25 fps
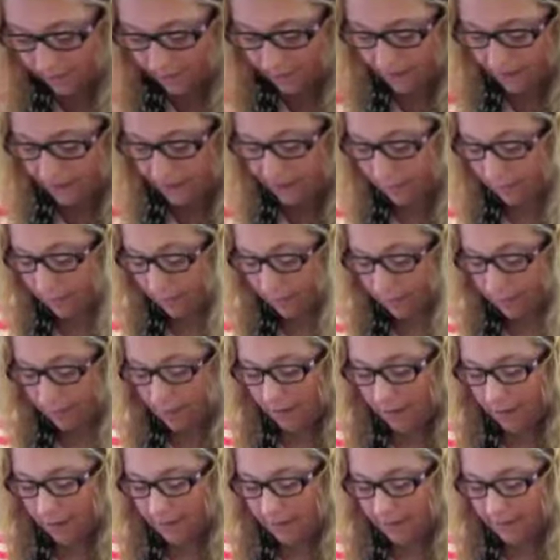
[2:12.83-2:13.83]
picked up
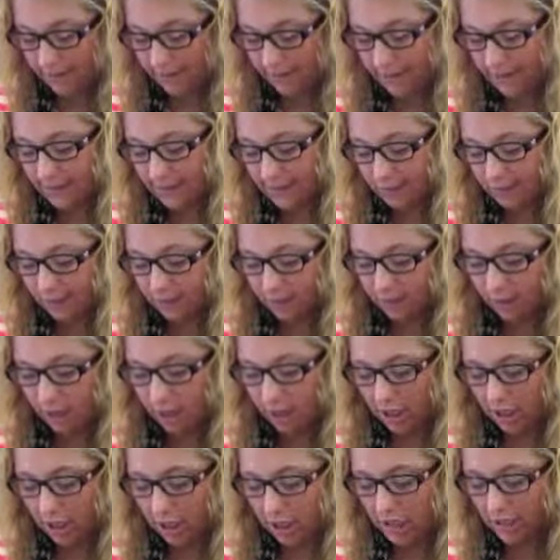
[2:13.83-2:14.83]
this
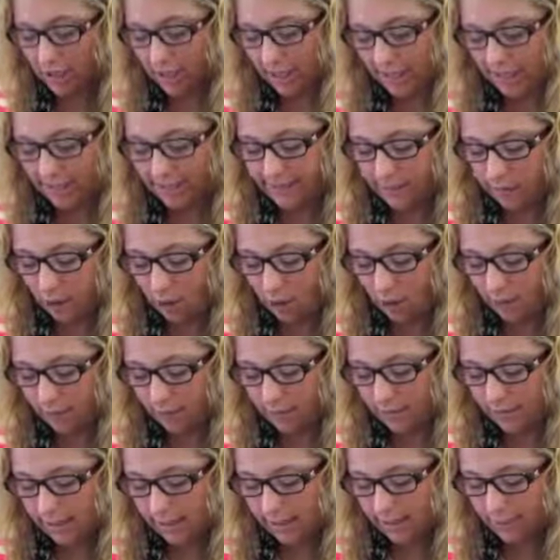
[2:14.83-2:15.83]
blush. It's
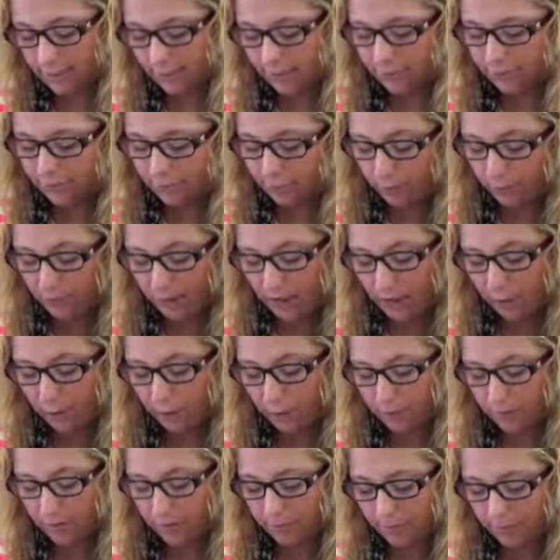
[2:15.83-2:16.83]
called the Mineral
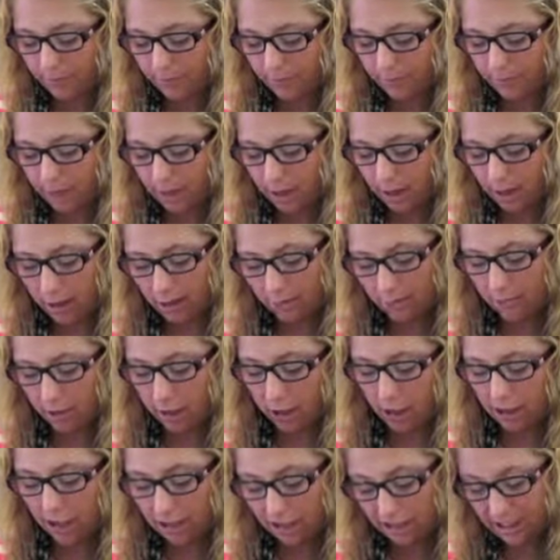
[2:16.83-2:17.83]
Power uh,
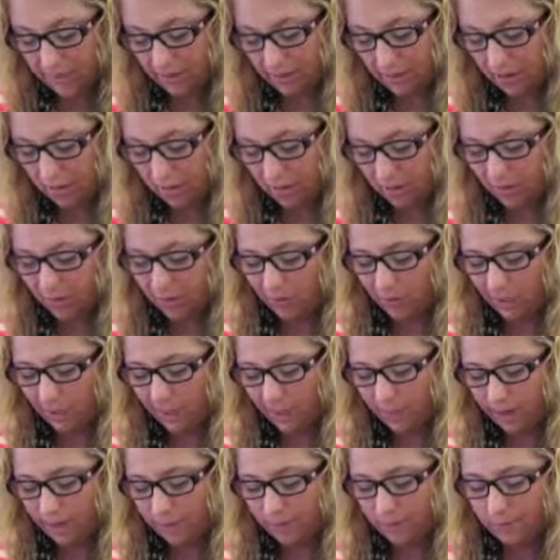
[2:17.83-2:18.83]
Blush. It's by
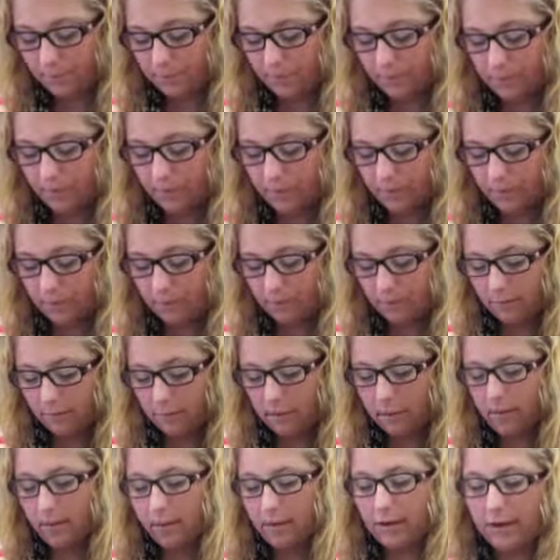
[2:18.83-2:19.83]
Maybelline.
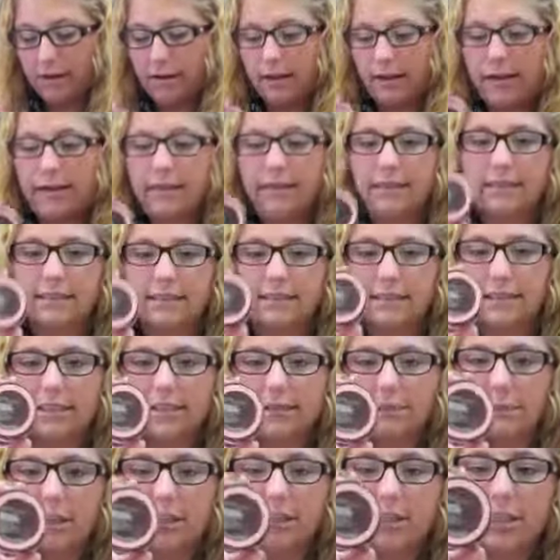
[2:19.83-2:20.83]
And it's
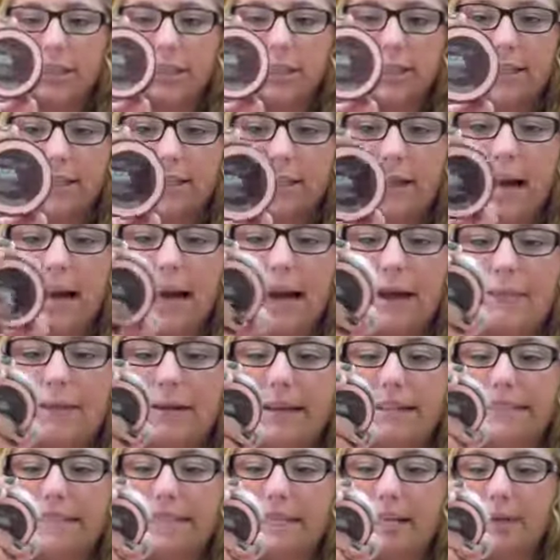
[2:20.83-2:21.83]
this blush here. I
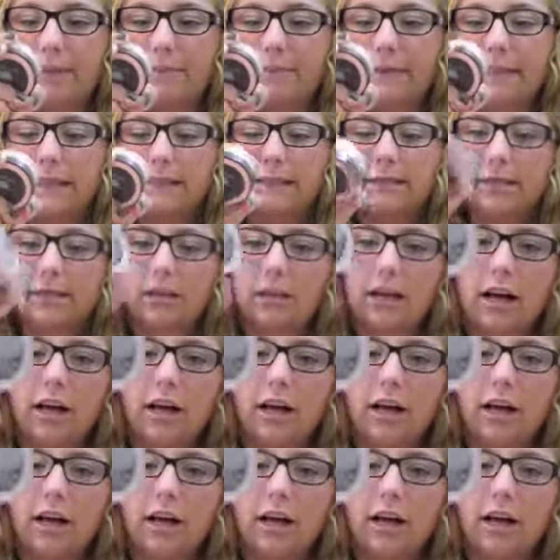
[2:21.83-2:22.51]
picked it up in the